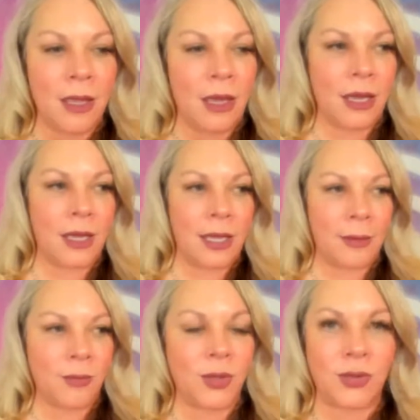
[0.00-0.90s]

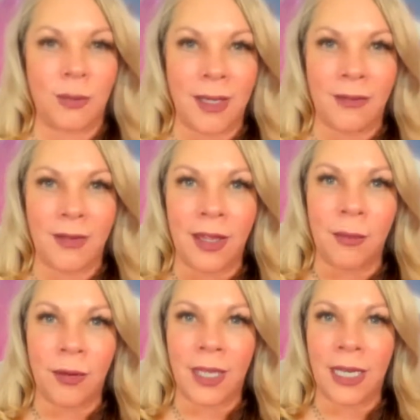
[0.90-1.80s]
which will be
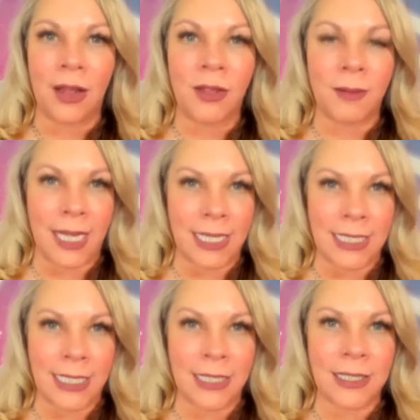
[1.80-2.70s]
available in all the
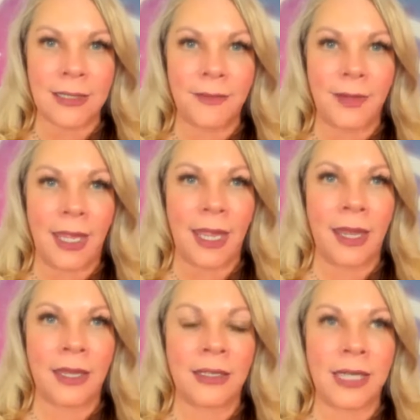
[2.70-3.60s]
places.
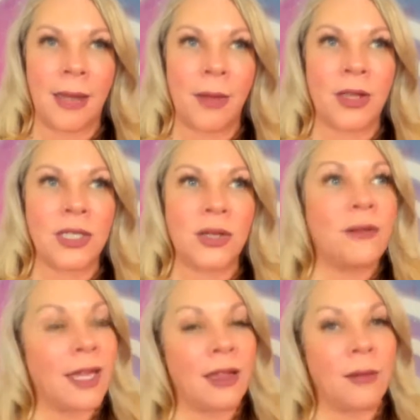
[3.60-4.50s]
And I'm also
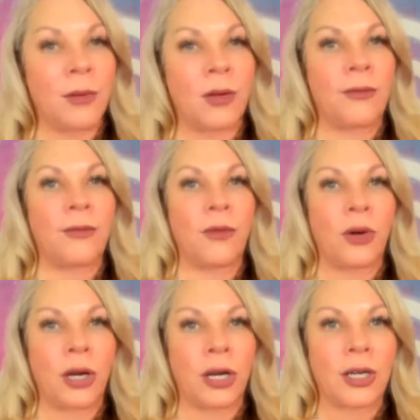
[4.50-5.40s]
available
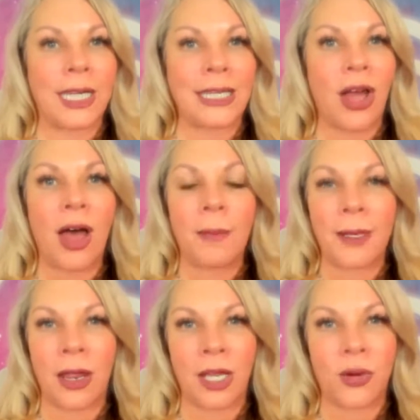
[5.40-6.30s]
for hopping
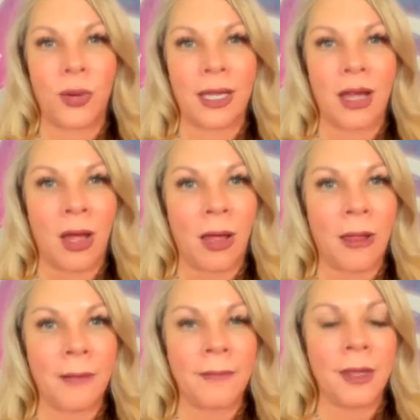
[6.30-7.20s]
on a quick
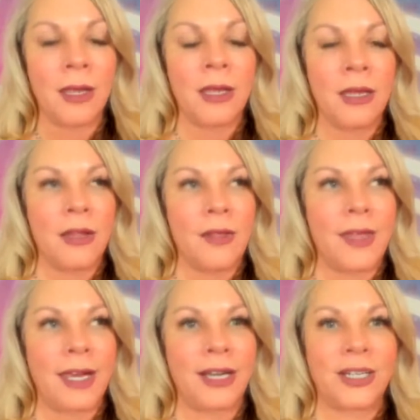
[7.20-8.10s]
call.
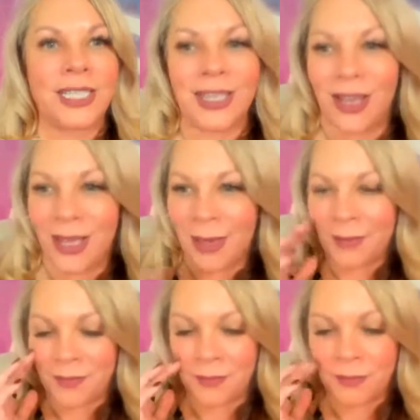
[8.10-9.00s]
There's, in